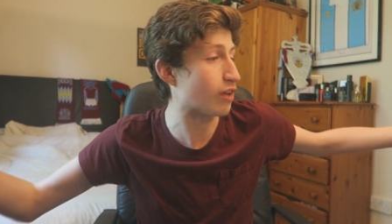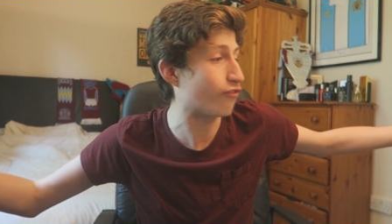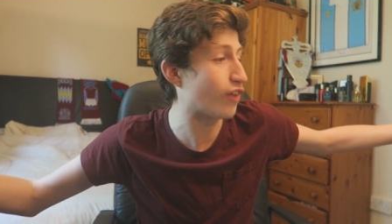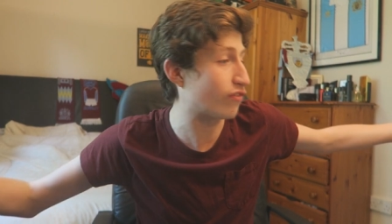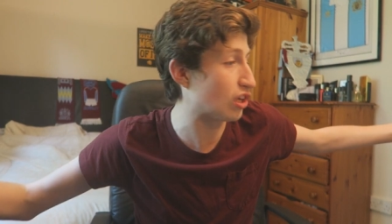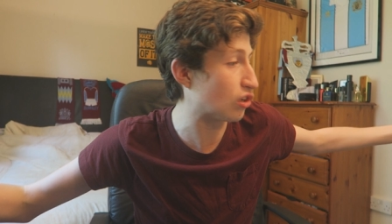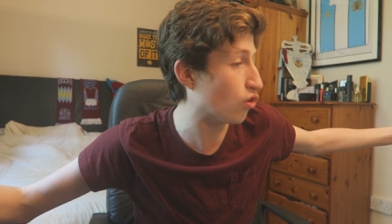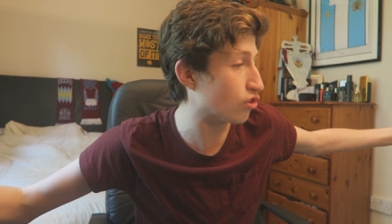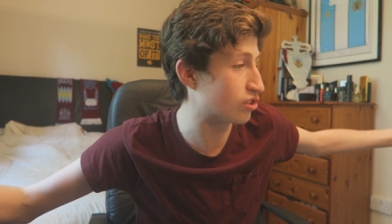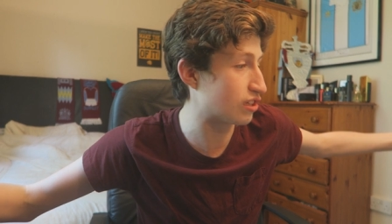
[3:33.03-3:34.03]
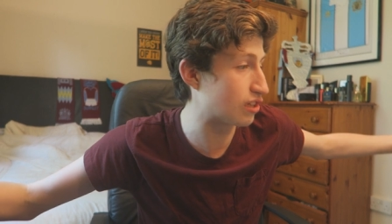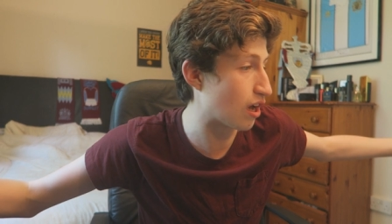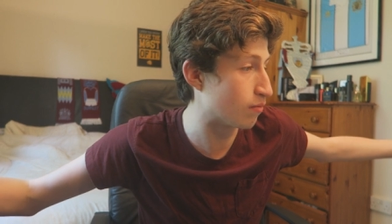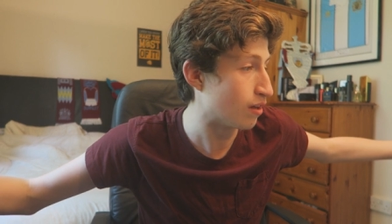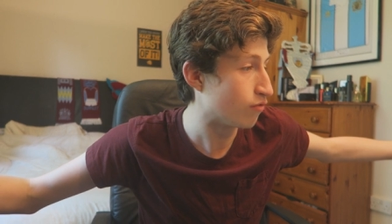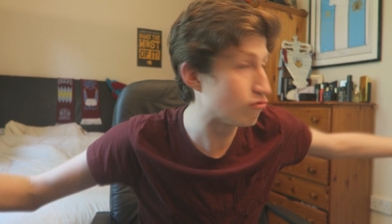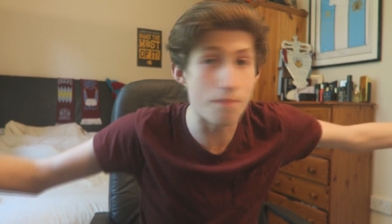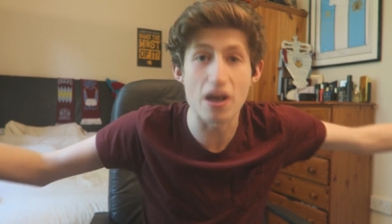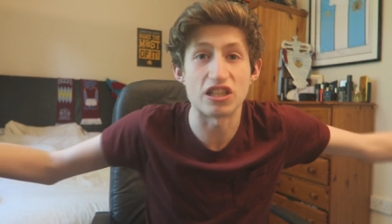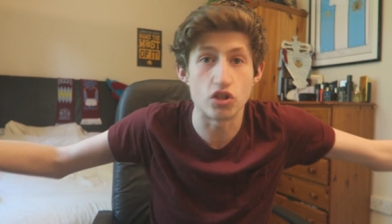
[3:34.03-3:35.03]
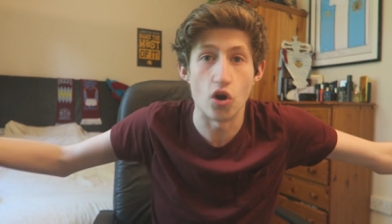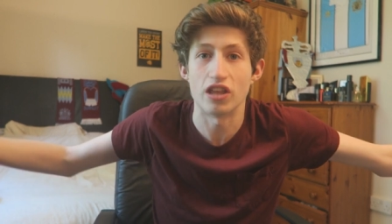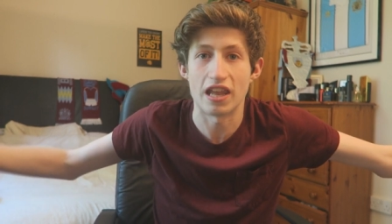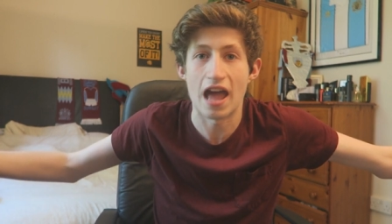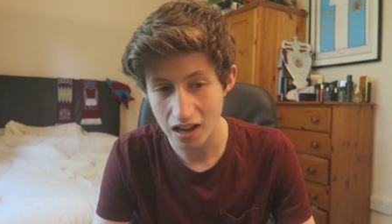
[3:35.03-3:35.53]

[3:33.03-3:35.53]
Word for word: like 15 corners last time. We best sort that